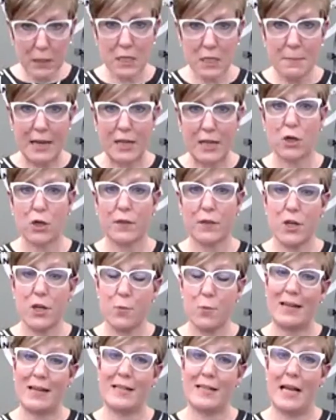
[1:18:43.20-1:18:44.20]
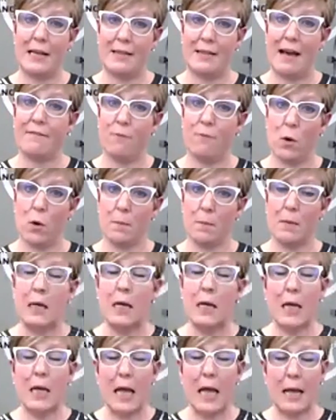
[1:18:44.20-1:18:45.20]
to make sure that you maintain that form
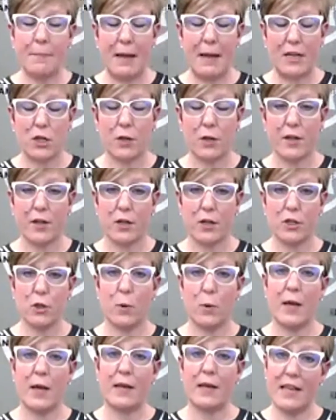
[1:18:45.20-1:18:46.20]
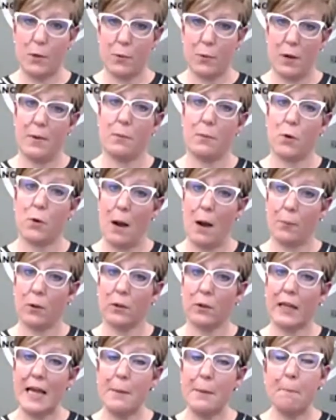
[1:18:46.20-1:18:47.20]
and make sure that you're doing the equipment
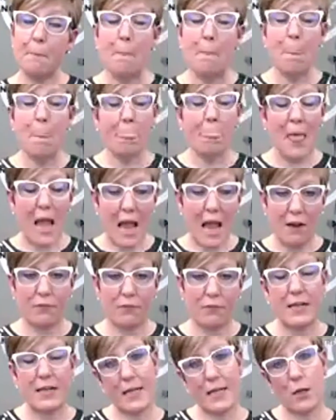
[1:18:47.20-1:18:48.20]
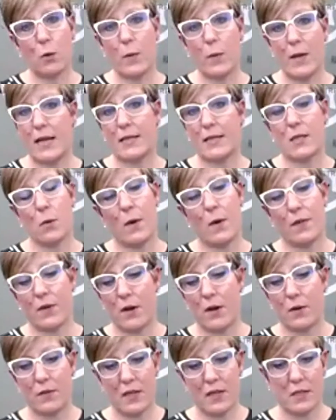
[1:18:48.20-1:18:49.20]
properly every single week. So
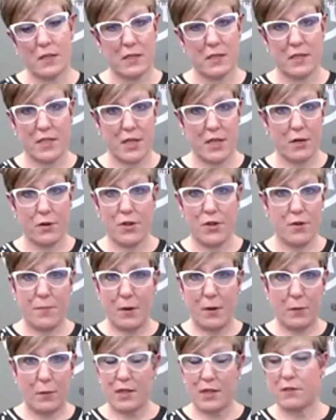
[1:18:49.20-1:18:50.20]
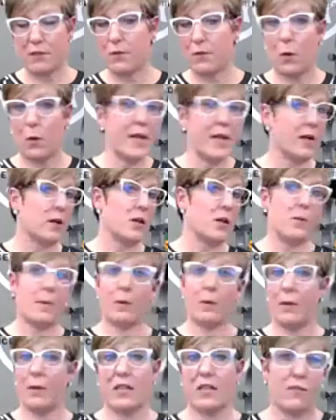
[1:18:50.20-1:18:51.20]
whether this is, you know, you've been with us for a week or you've
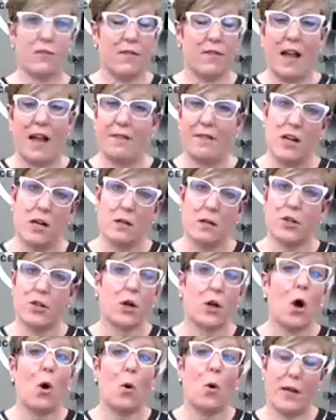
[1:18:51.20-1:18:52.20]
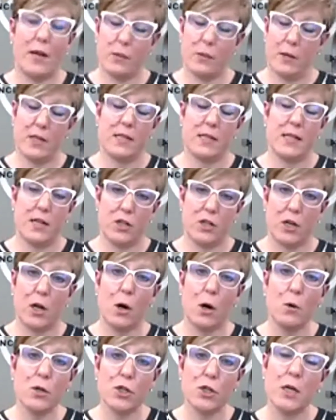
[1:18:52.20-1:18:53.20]
been with us for five years, you're always with a session
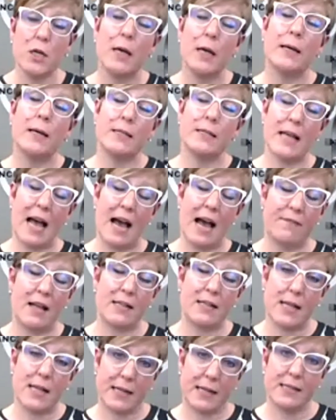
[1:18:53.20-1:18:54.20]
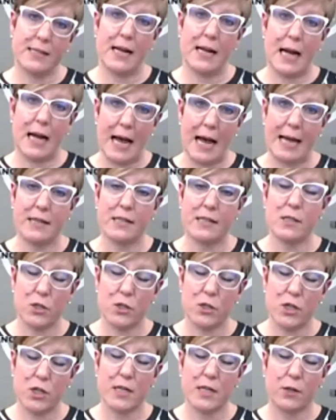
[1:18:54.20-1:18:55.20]
coach to have that second set of eyes. So
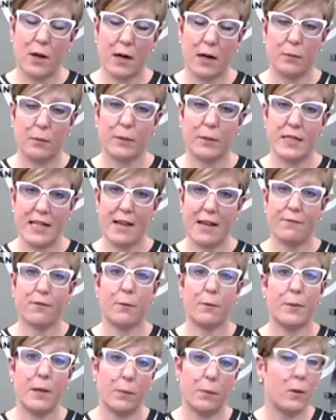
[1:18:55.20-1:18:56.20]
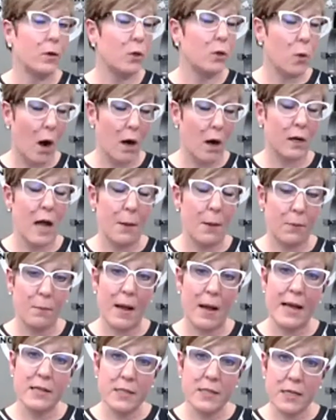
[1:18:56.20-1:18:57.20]
it's just incredibly safe for people who are
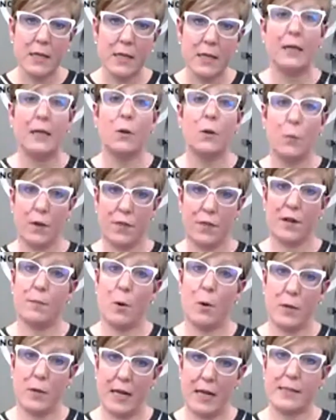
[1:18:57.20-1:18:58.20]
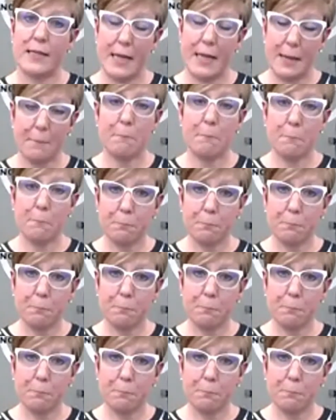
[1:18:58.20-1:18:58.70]
compromised with their bone density.